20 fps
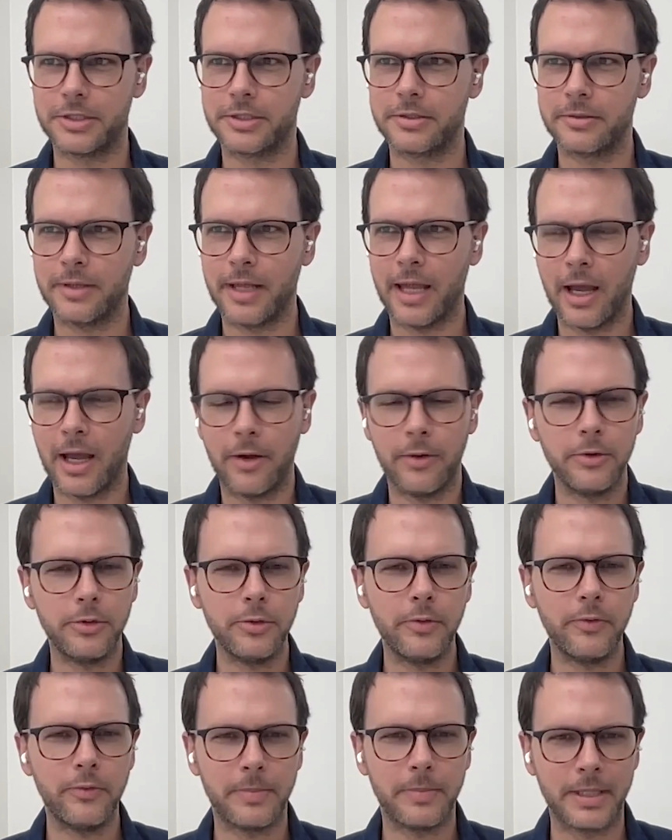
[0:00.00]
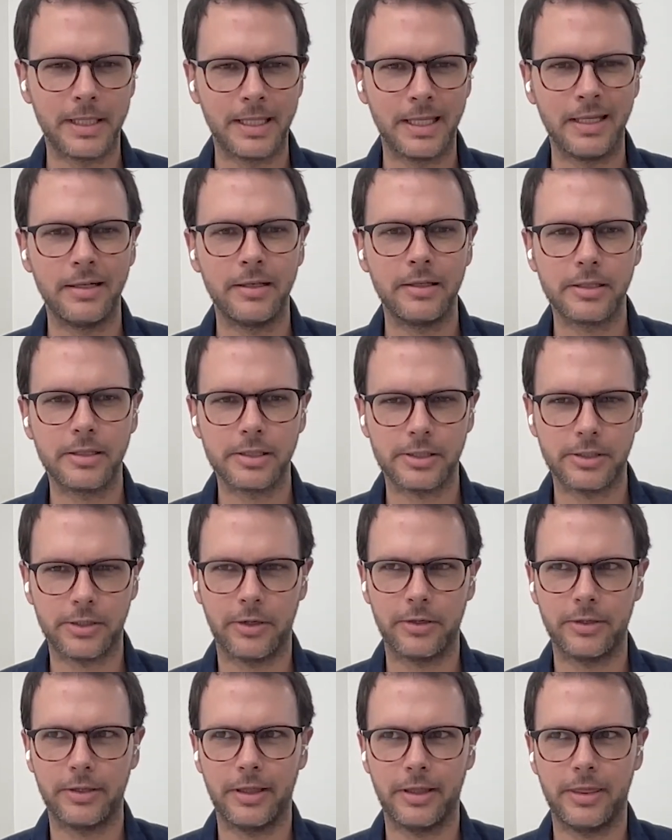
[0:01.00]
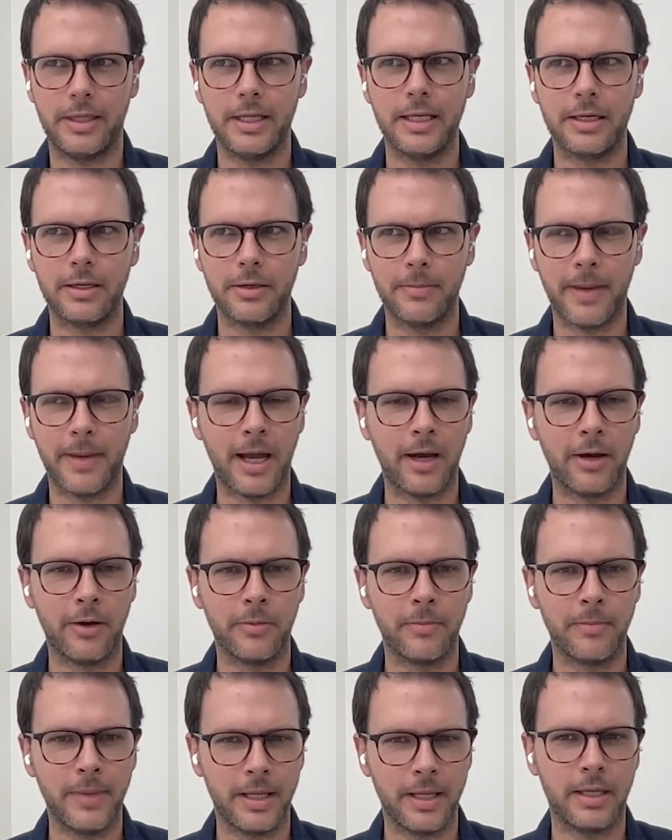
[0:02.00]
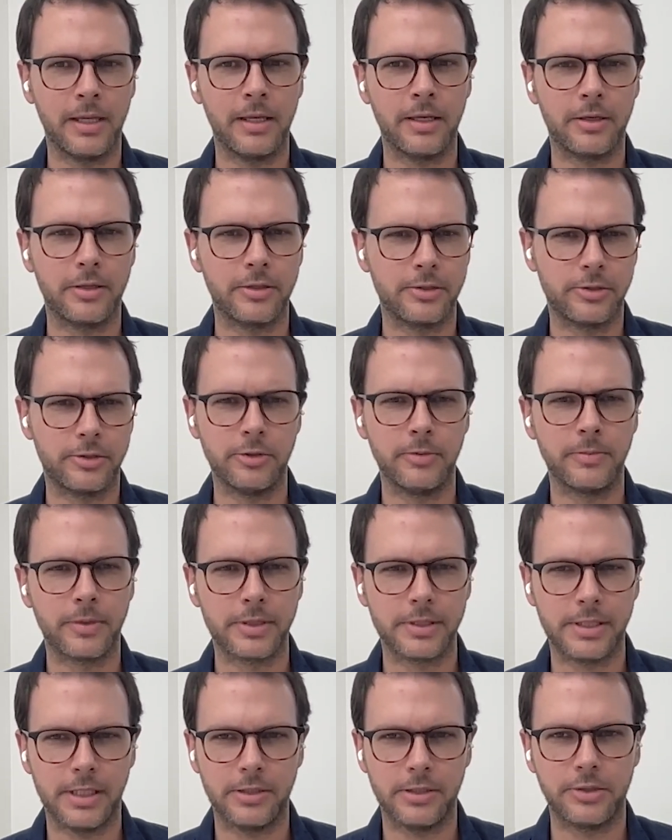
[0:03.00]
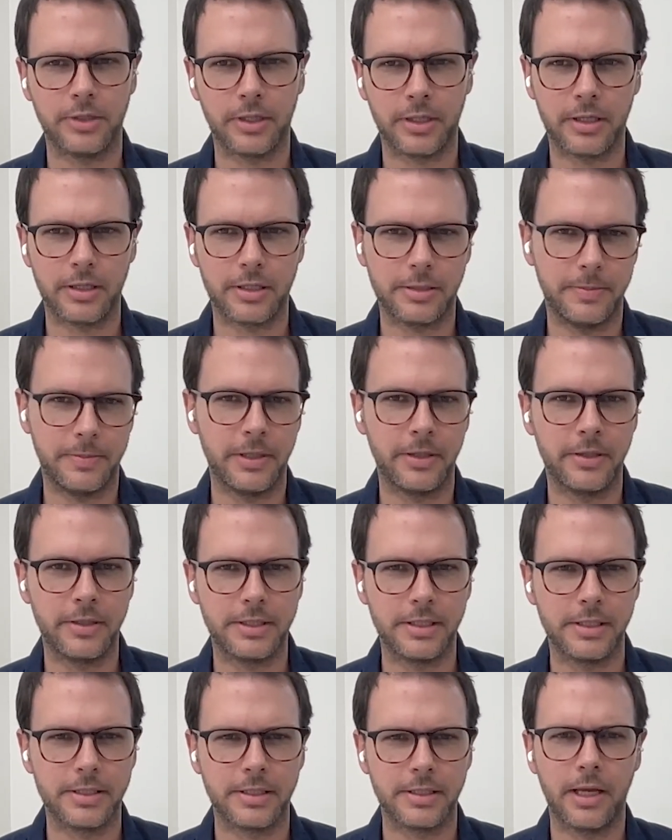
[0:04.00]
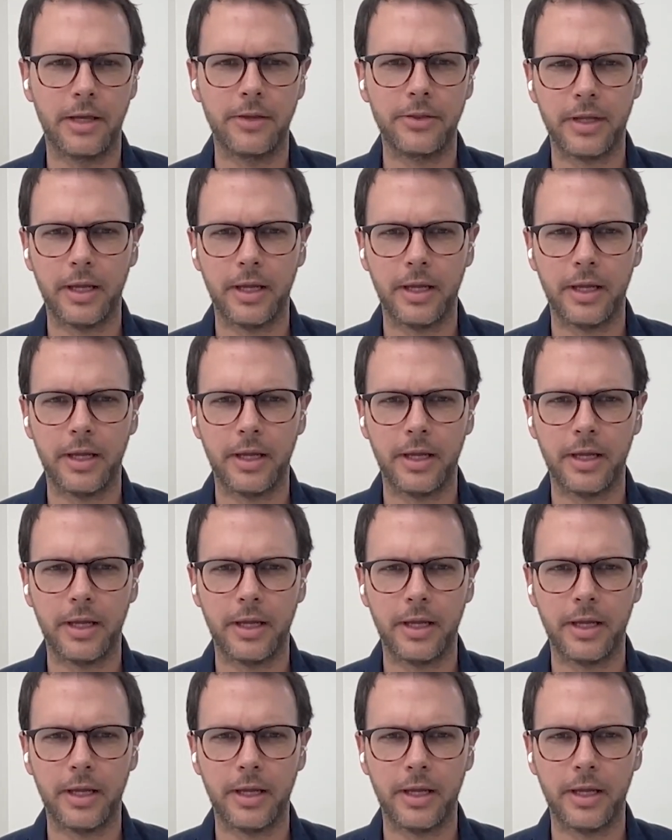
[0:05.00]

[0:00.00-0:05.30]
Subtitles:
to how do you even begin to start to think about making consumer-centric experiences in